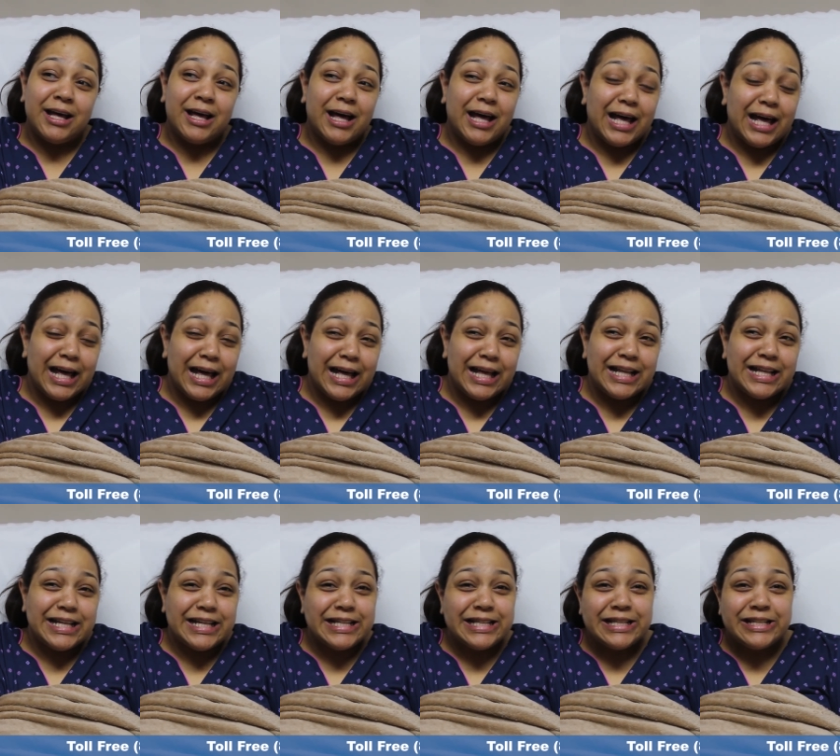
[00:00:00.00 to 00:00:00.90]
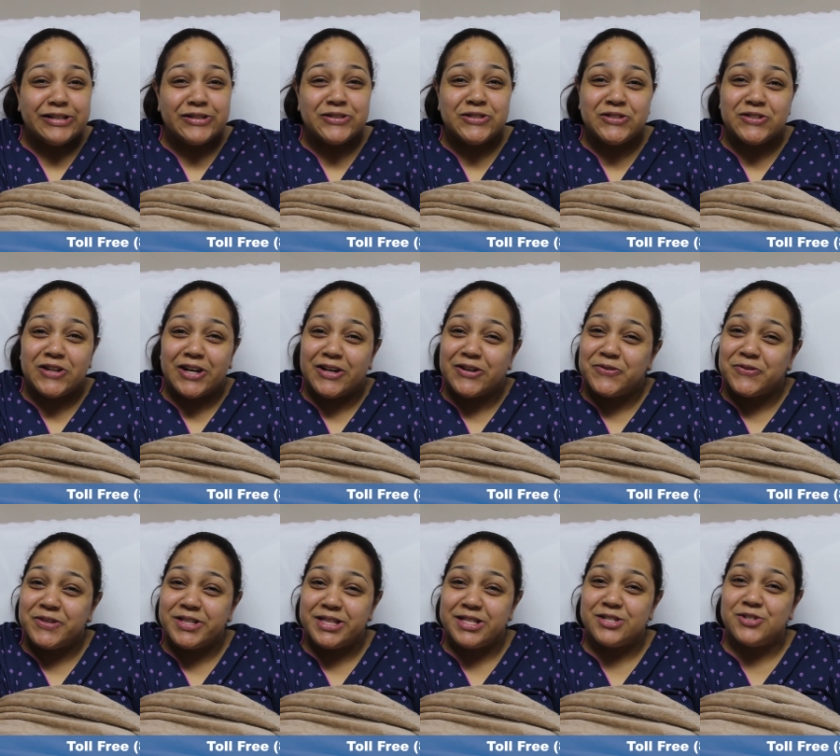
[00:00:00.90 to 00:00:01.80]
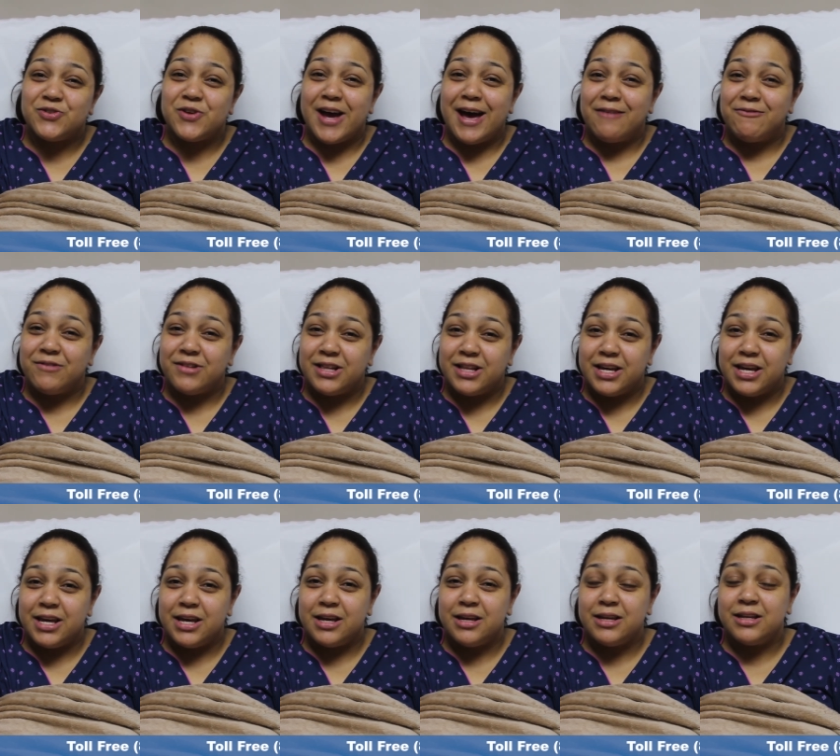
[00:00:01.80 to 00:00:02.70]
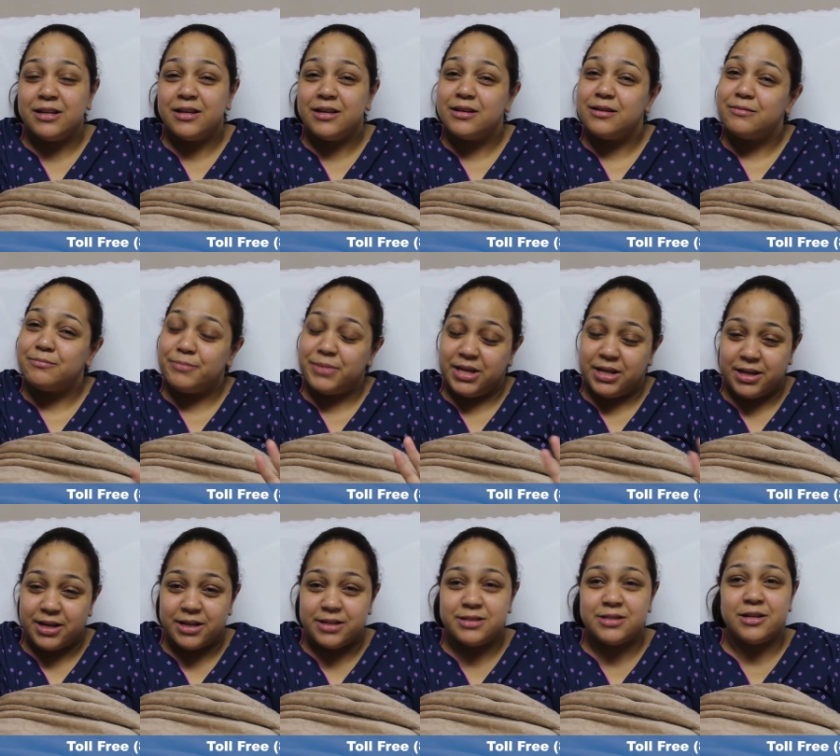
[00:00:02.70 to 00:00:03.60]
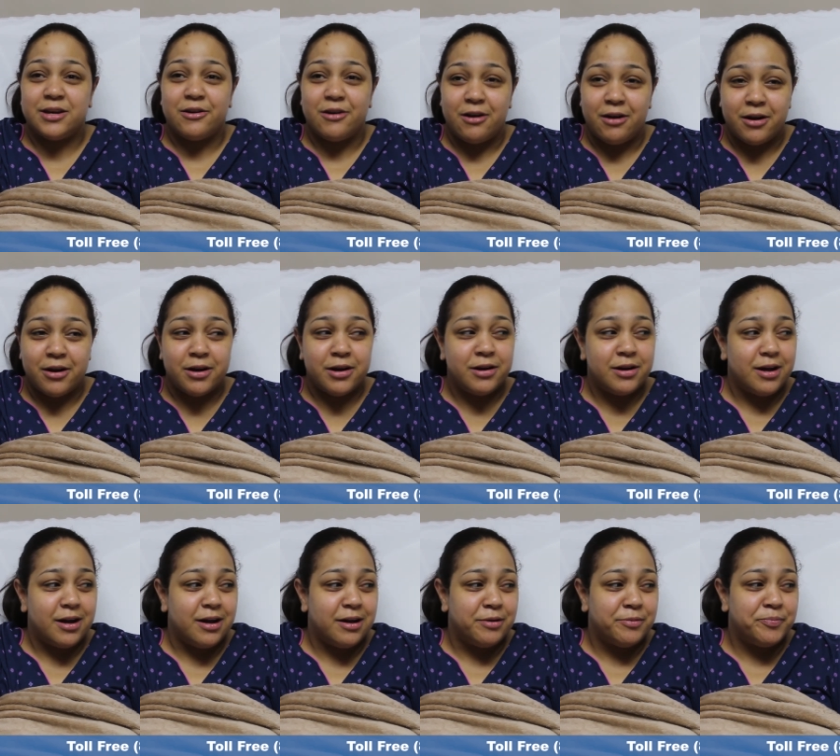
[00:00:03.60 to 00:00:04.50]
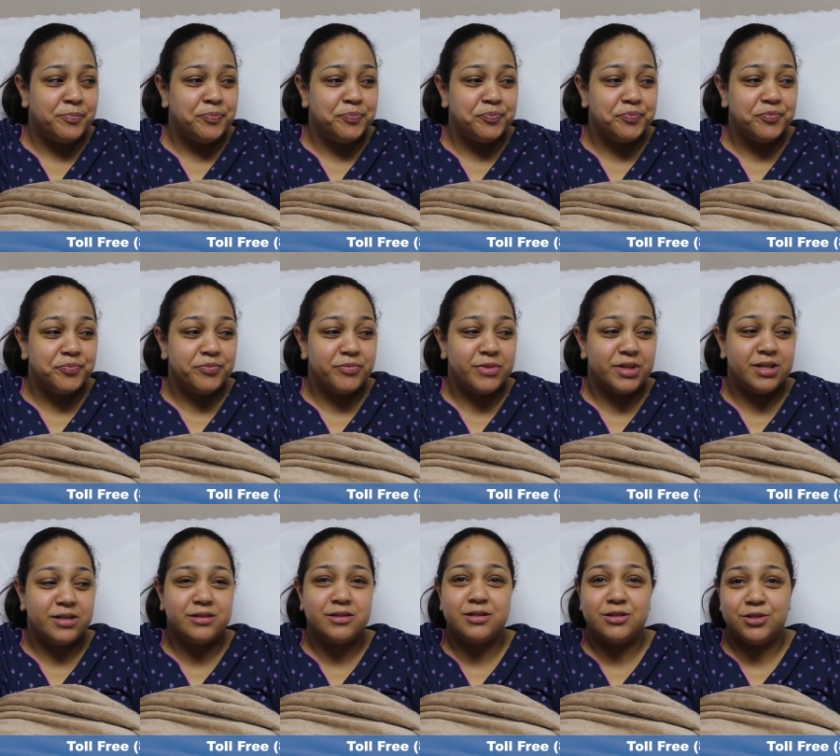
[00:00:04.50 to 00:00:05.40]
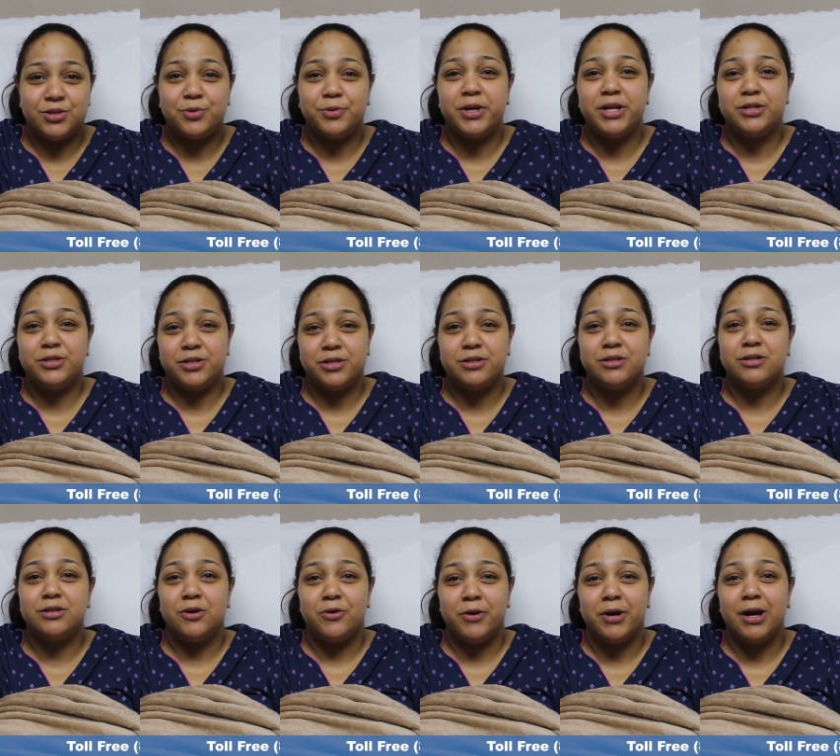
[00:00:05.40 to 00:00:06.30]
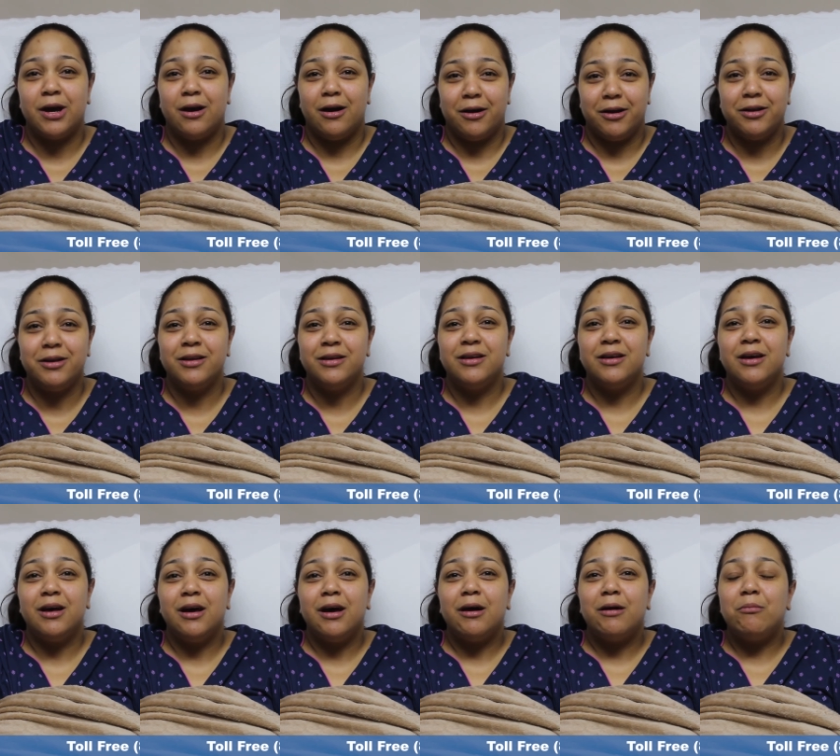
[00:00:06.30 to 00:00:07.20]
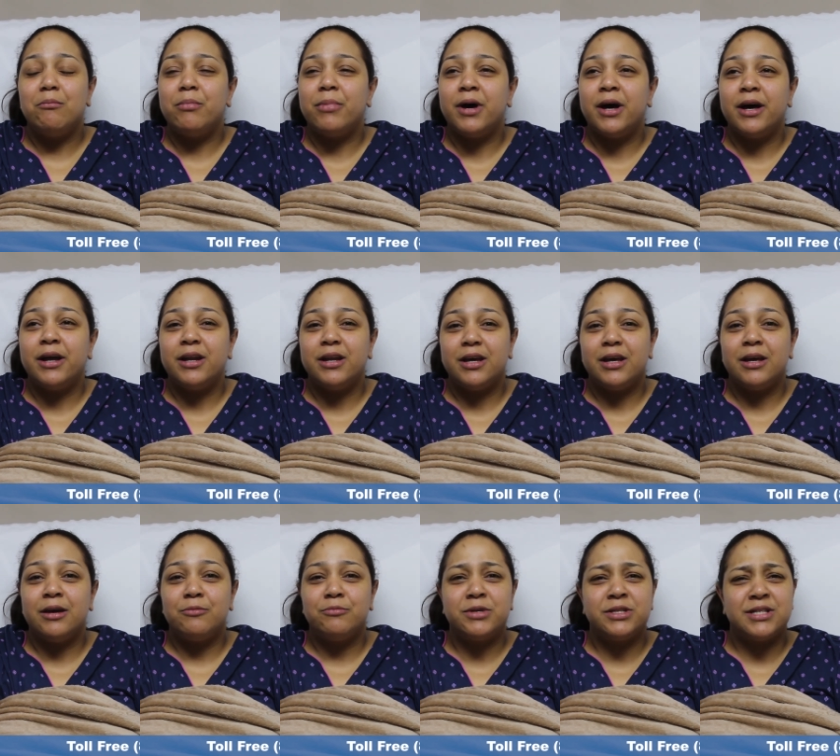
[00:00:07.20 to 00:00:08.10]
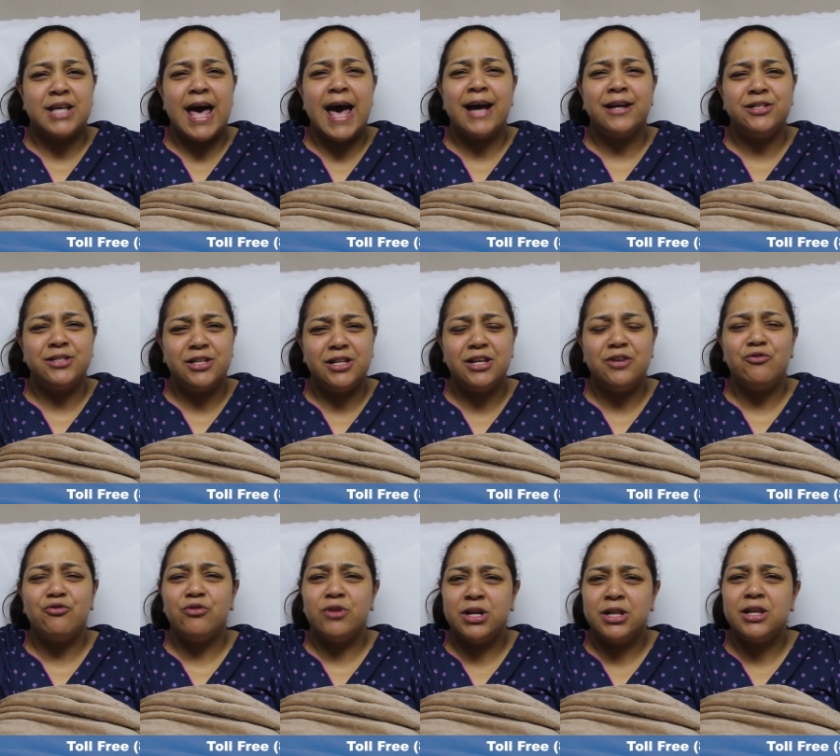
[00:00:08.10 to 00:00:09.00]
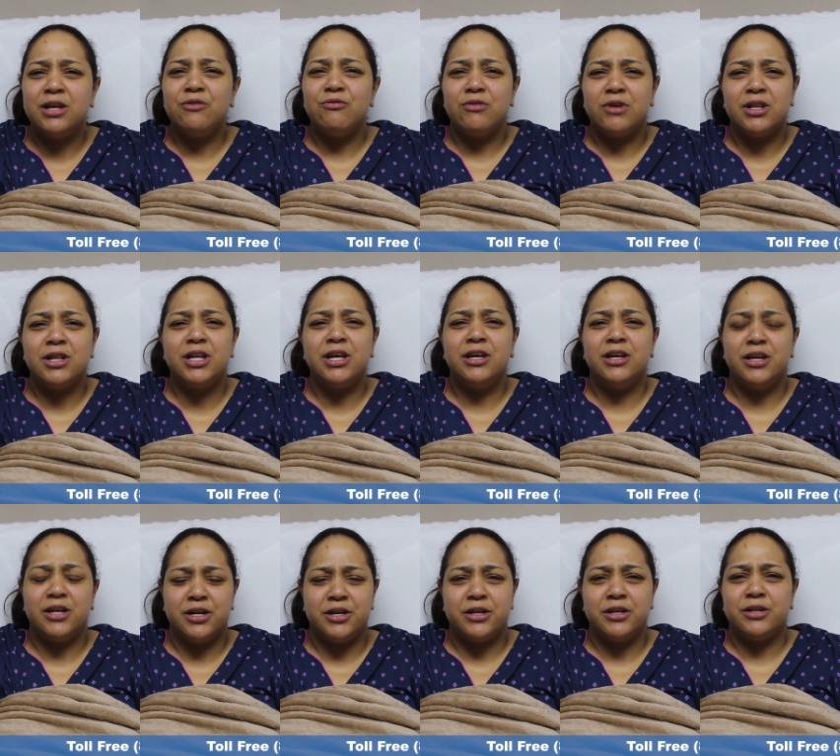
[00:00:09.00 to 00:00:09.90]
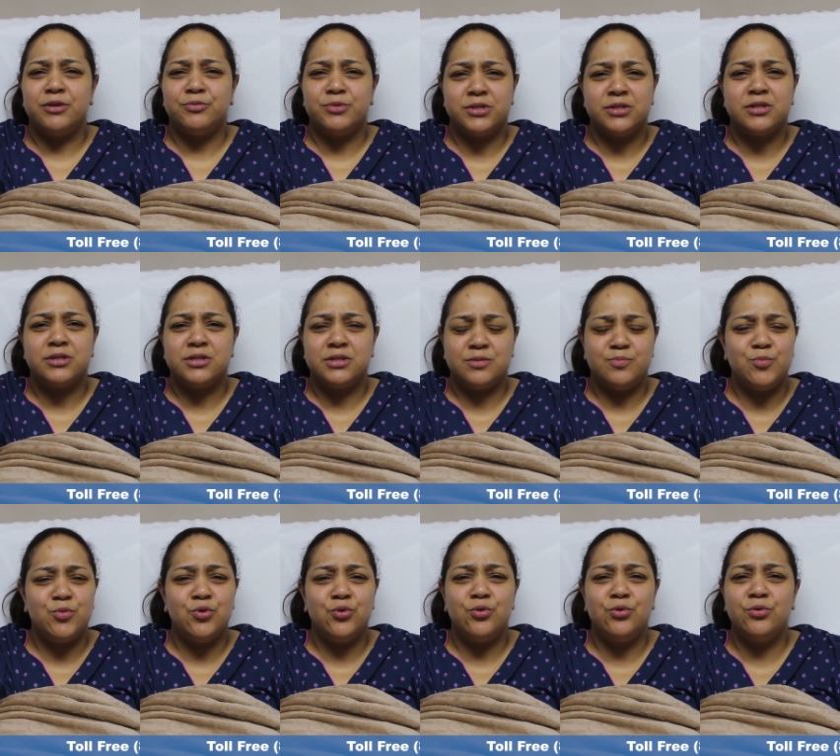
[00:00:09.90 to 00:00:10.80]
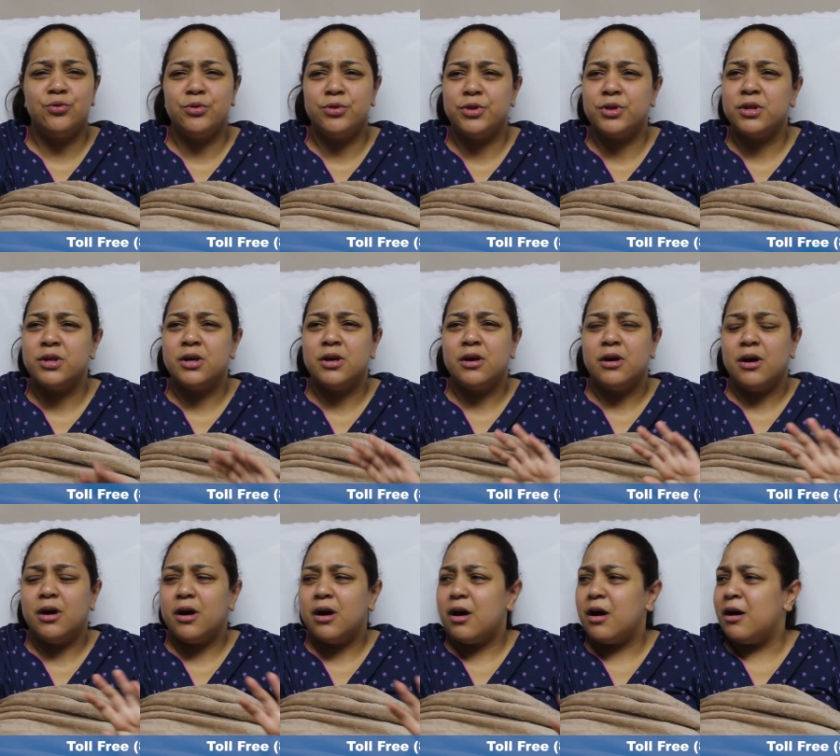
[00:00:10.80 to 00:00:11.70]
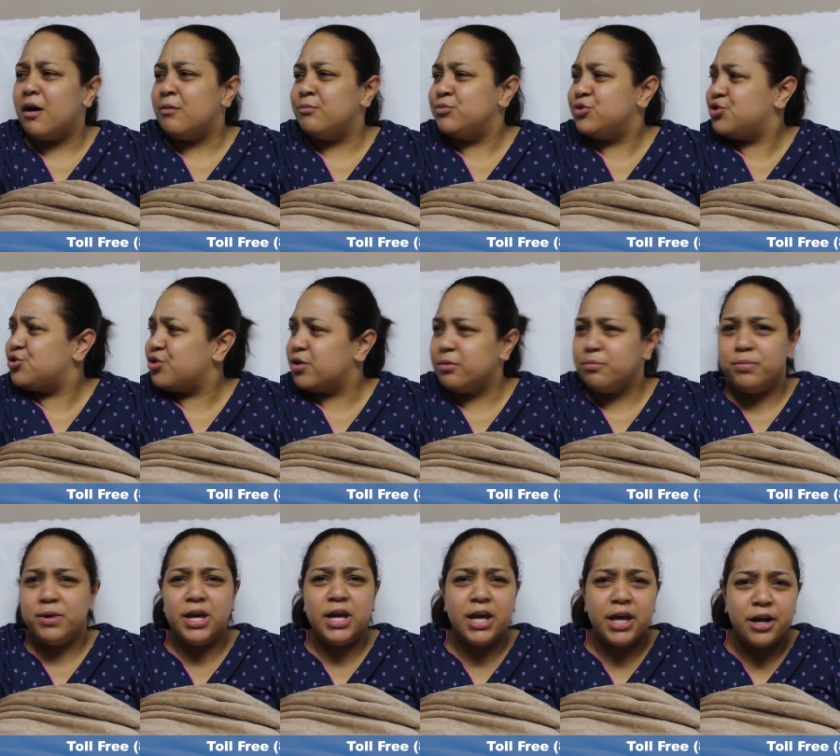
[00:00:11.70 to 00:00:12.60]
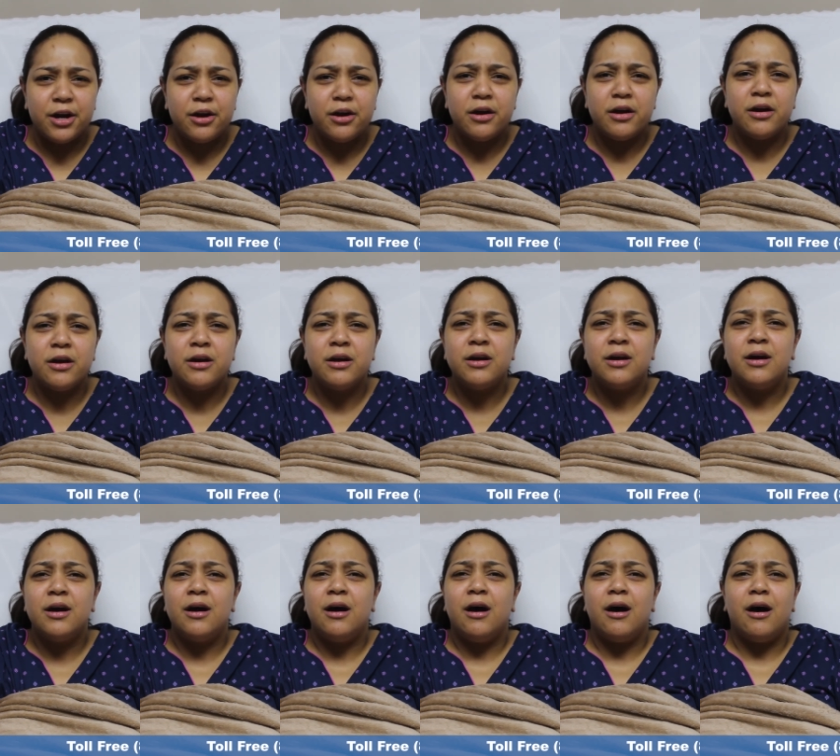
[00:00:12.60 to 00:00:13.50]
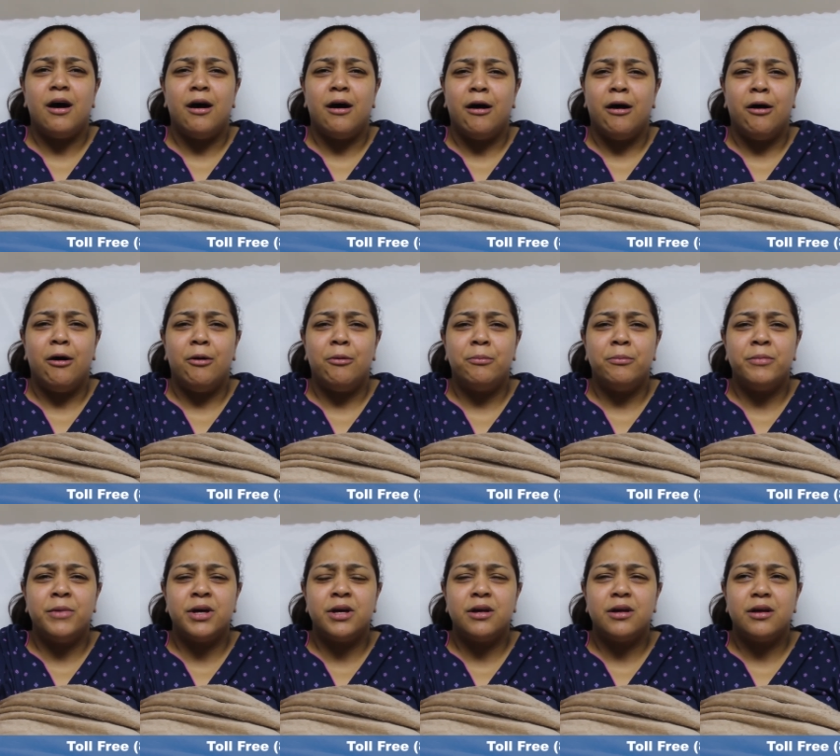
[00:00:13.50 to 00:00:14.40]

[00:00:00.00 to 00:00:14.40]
uh, a little struggle with the traveling because there are um, situations going on, but it was actually really, really good. It was a smooth um, trip here. Um,